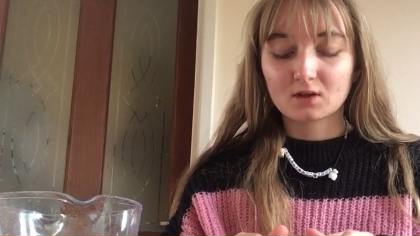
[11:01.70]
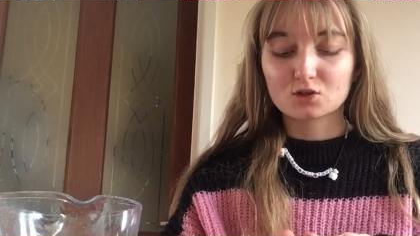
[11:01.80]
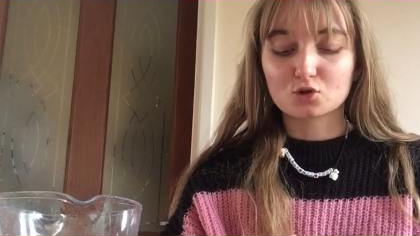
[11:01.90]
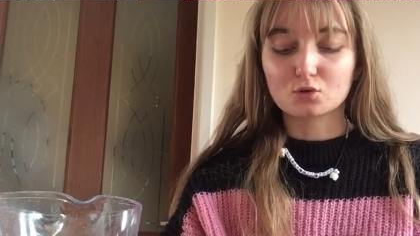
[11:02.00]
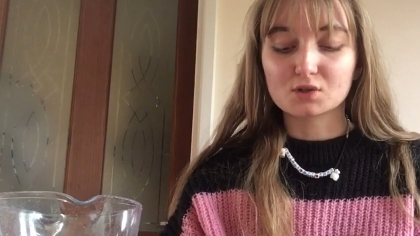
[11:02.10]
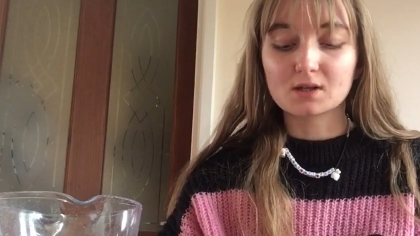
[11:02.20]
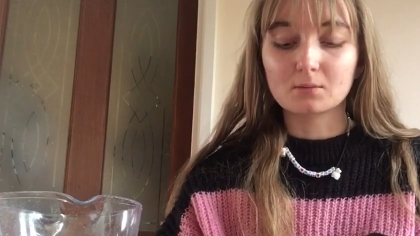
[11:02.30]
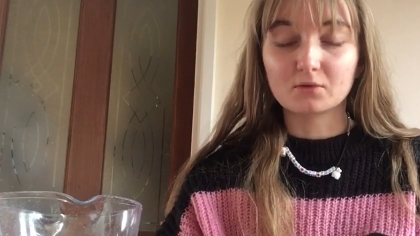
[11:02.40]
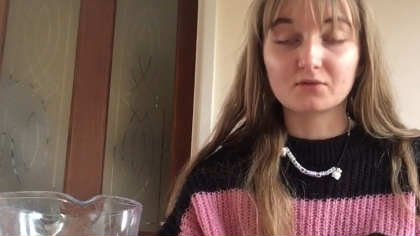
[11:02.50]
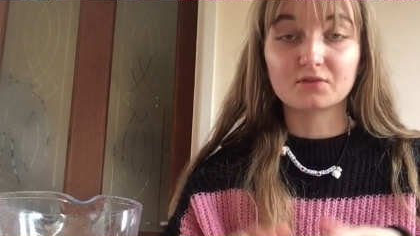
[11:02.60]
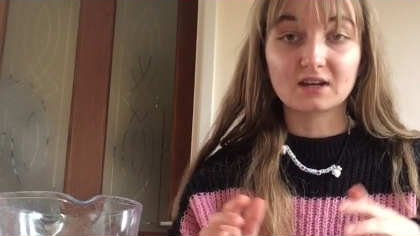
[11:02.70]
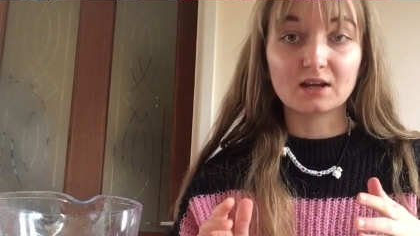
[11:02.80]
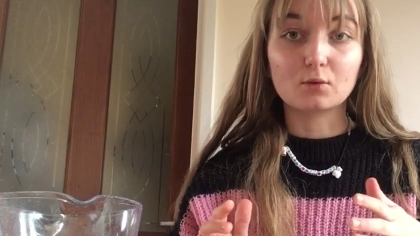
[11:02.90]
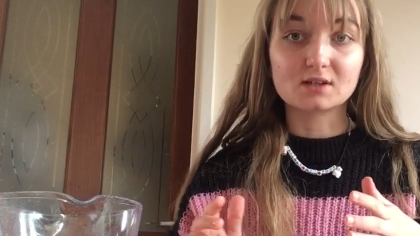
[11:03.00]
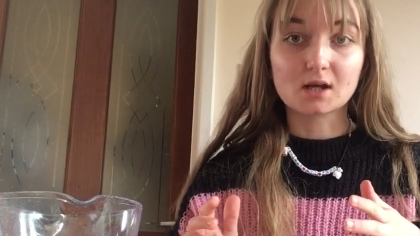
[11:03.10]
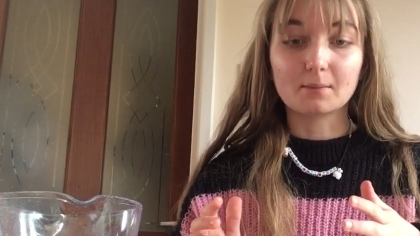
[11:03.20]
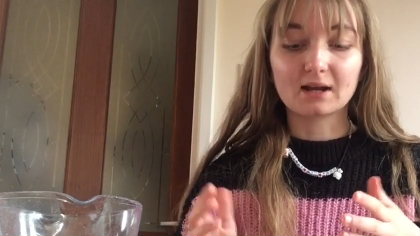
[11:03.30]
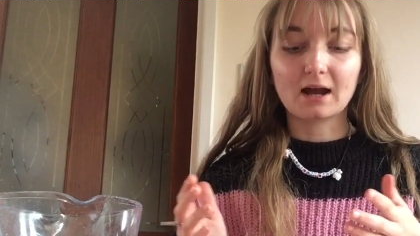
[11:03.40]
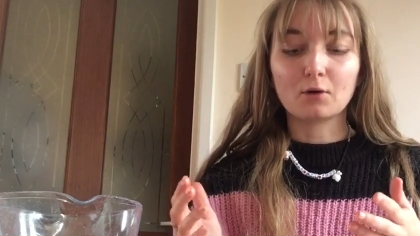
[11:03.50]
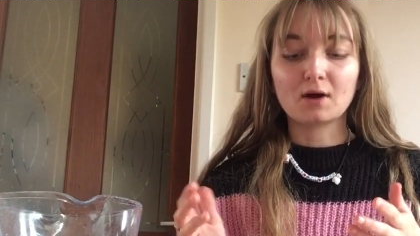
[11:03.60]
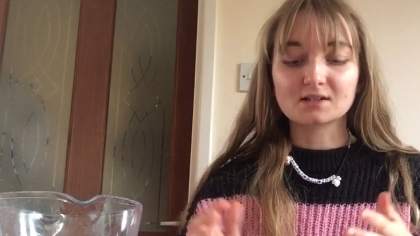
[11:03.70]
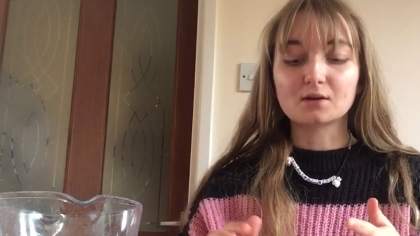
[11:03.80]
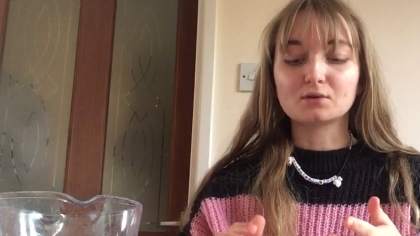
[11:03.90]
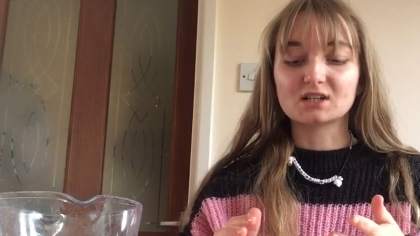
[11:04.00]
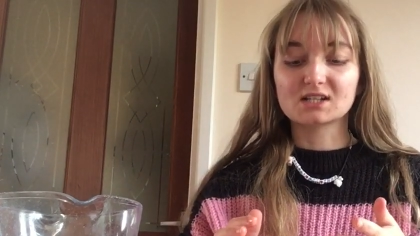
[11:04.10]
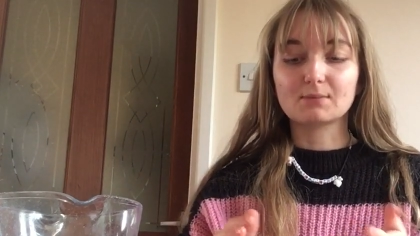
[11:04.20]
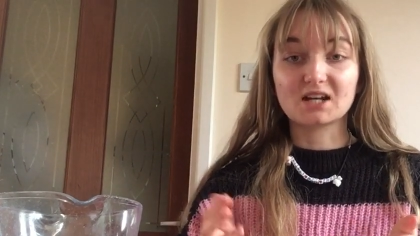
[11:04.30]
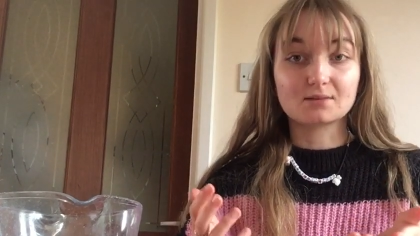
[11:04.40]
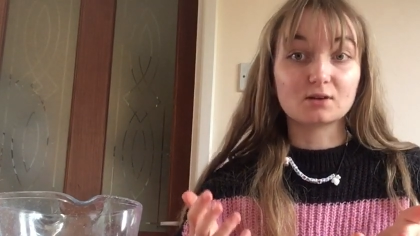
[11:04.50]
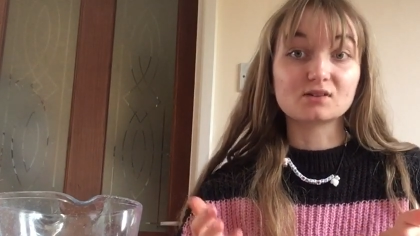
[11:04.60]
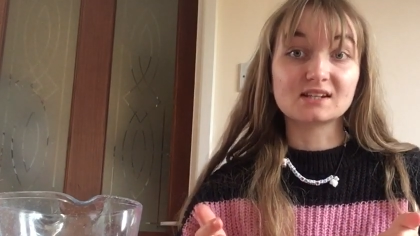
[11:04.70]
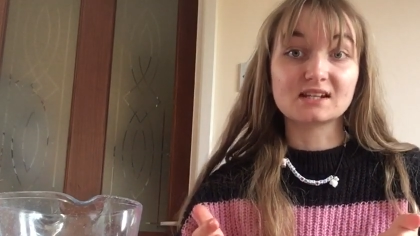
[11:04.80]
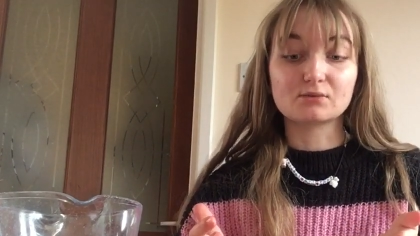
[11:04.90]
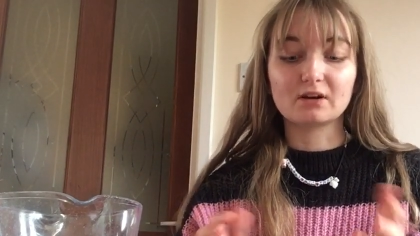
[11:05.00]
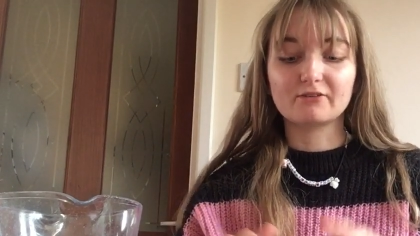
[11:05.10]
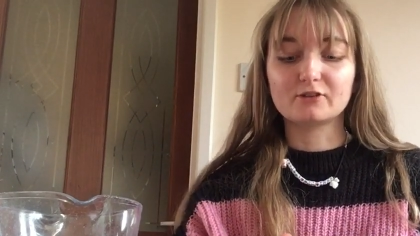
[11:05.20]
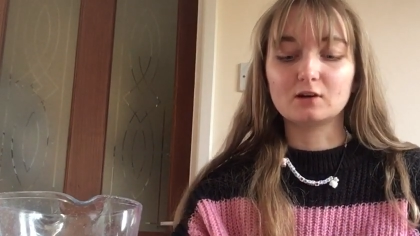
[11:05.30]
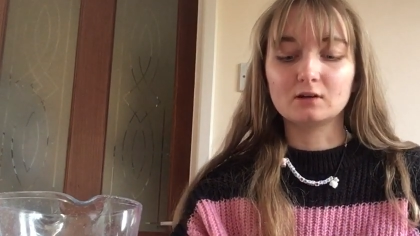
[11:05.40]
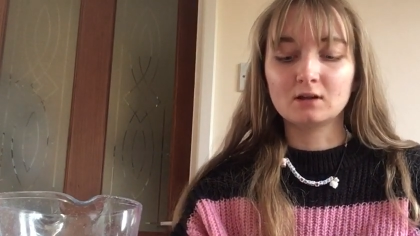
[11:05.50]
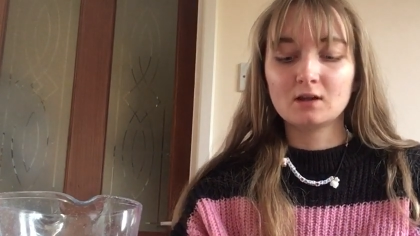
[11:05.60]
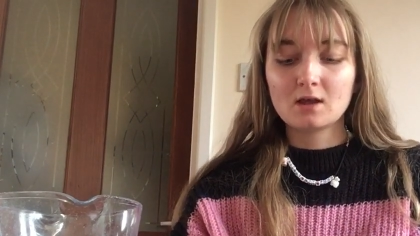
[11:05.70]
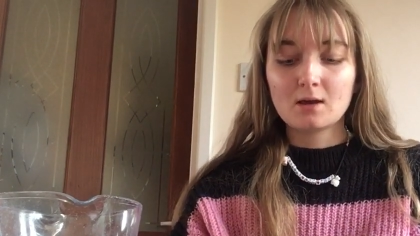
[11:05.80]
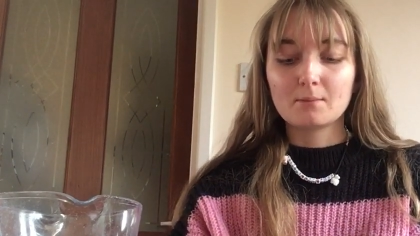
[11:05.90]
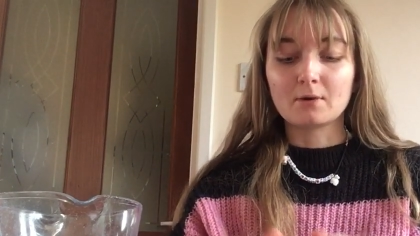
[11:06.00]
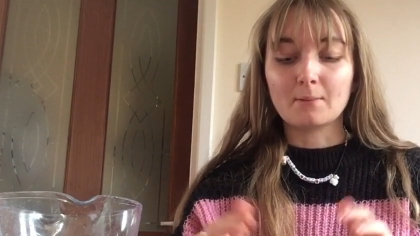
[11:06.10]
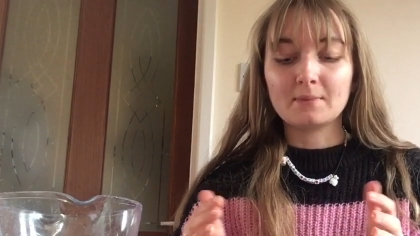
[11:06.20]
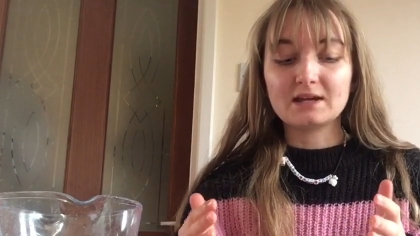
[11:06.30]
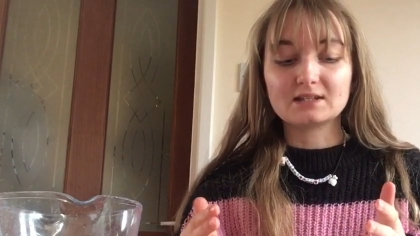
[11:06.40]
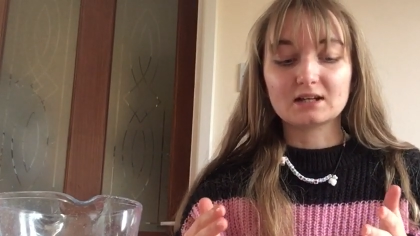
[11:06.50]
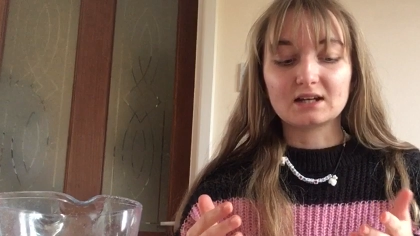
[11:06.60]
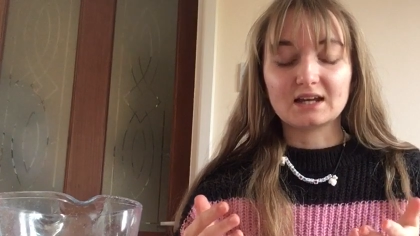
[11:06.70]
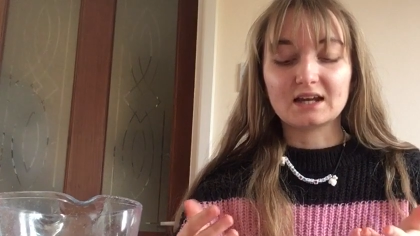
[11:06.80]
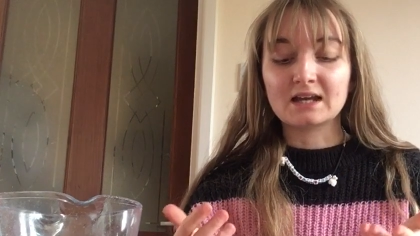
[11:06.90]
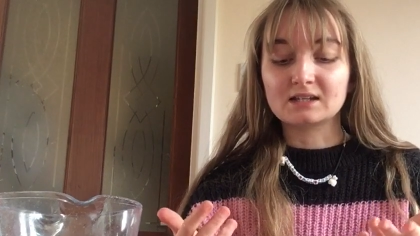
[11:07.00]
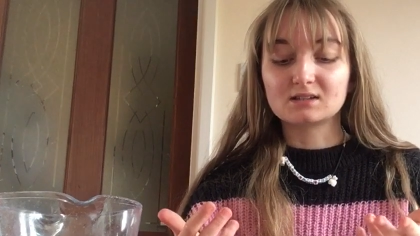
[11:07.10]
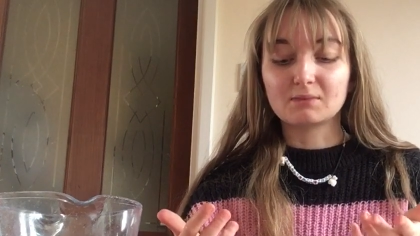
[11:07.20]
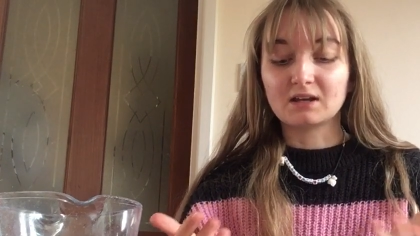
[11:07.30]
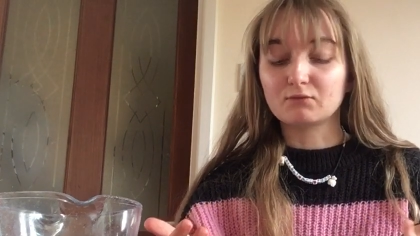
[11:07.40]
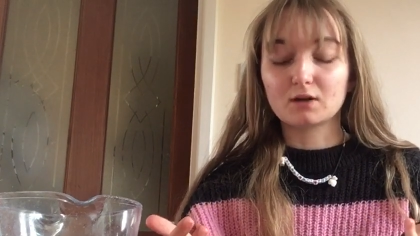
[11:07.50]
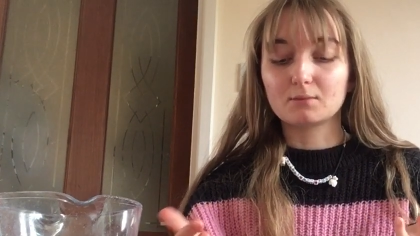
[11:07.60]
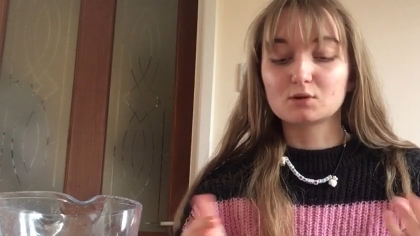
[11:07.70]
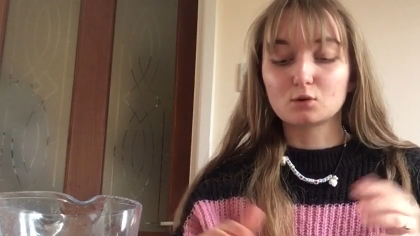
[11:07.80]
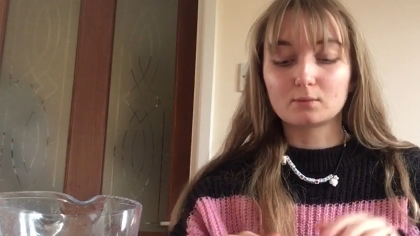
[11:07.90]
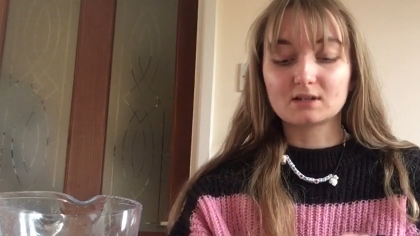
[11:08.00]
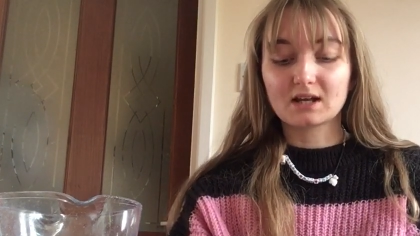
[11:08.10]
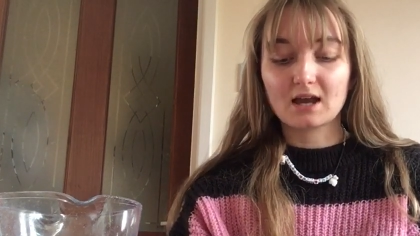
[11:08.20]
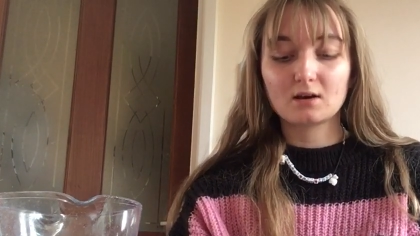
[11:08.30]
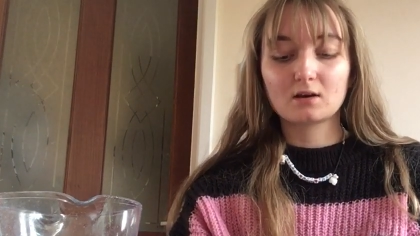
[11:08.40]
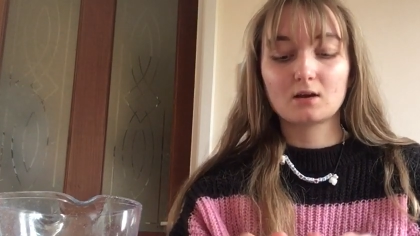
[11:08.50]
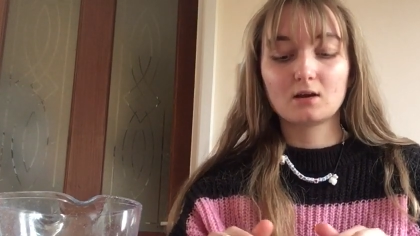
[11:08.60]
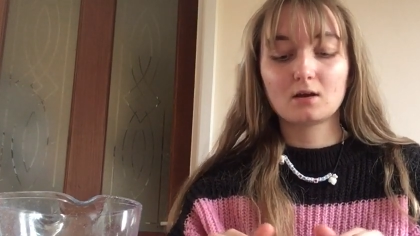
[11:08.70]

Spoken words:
sure, some of the liquid's coming out as I would expect because it is really full, but immediately it's being reabsorbed again.